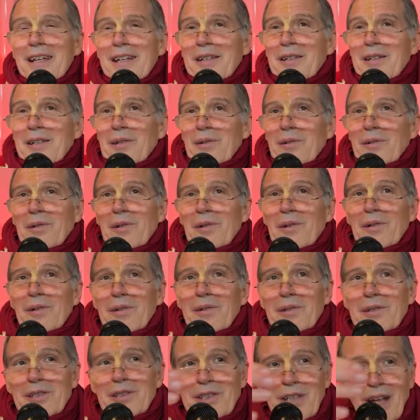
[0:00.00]
you know
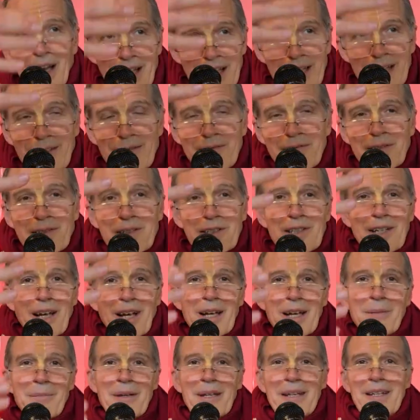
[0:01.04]
Jai, what
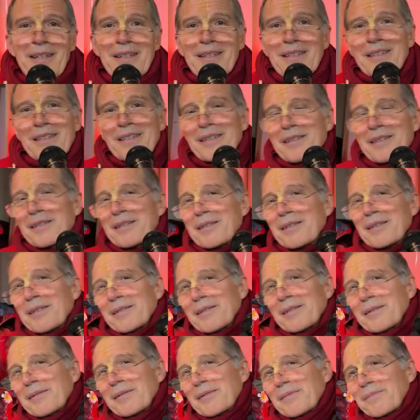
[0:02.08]
Jai means?
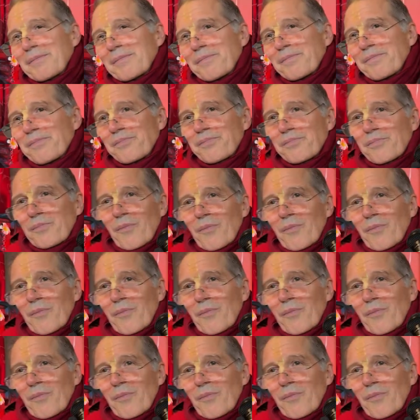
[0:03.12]
Victory.